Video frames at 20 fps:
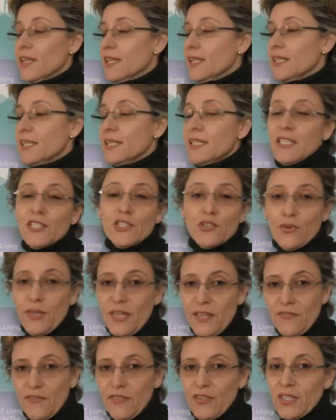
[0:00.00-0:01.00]
need your
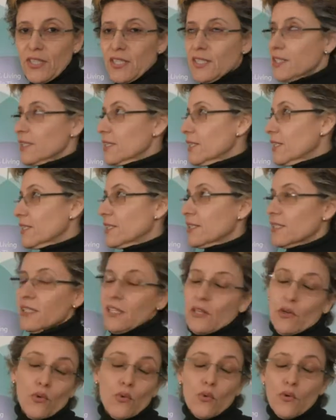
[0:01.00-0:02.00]
effort. It's
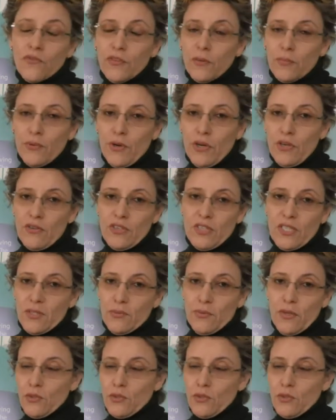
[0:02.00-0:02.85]
a lawful process.